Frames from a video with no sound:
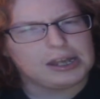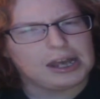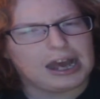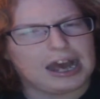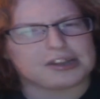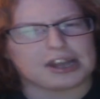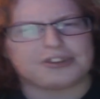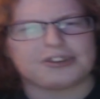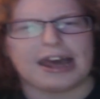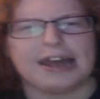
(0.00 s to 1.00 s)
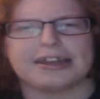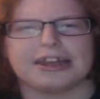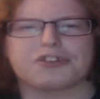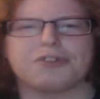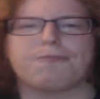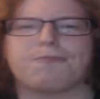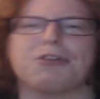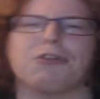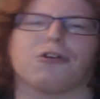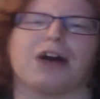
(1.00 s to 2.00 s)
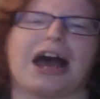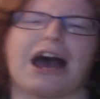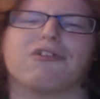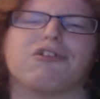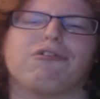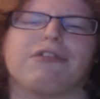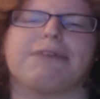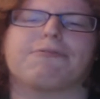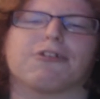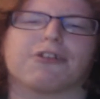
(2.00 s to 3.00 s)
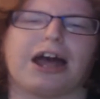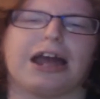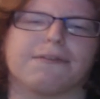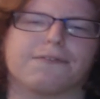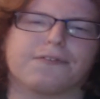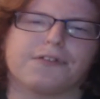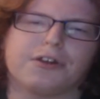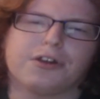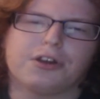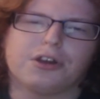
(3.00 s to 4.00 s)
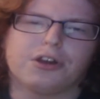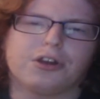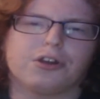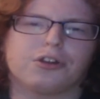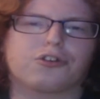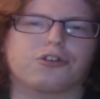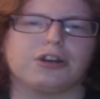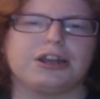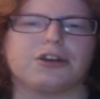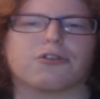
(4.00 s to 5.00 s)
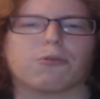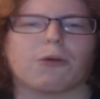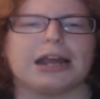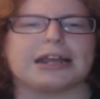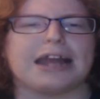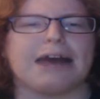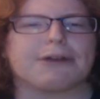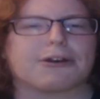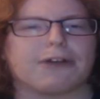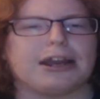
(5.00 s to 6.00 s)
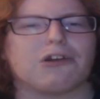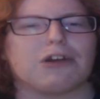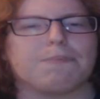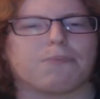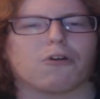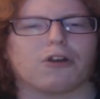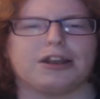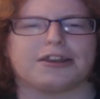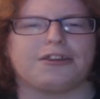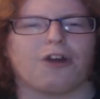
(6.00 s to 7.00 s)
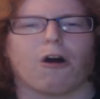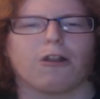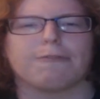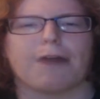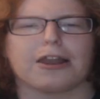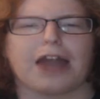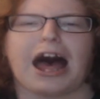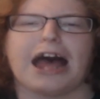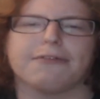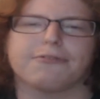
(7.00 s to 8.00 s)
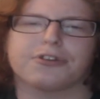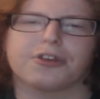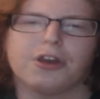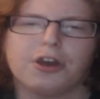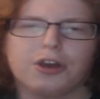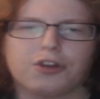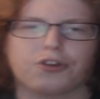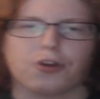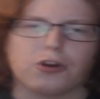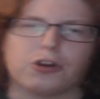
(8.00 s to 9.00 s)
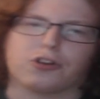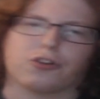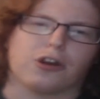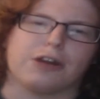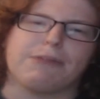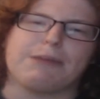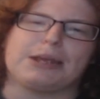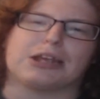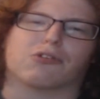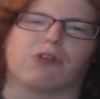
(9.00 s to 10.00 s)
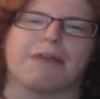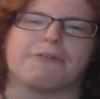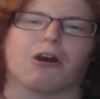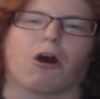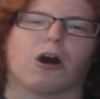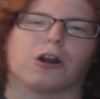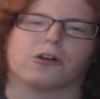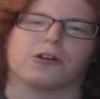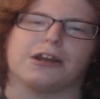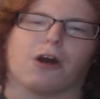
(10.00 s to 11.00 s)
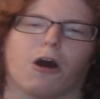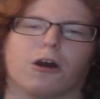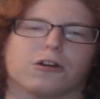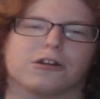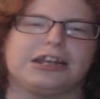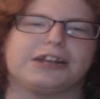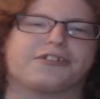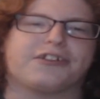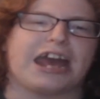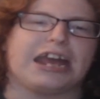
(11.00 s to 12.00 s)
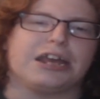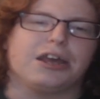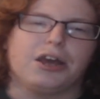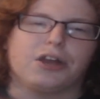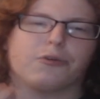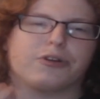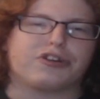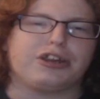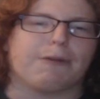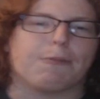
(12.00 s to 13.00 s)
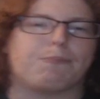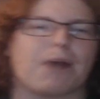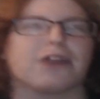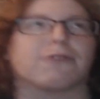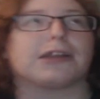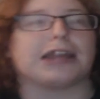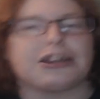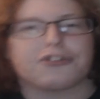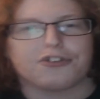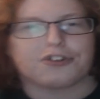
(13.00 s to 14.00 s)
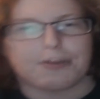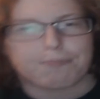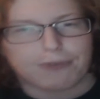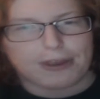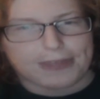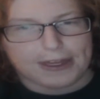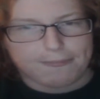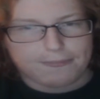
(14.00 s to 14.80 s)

As I said, this should fuel how you live your life. Shouldn't Christ have a greater importance in all of our lives? Shouldn't we be striving harder and harder each day to achieve a better relationship with Him?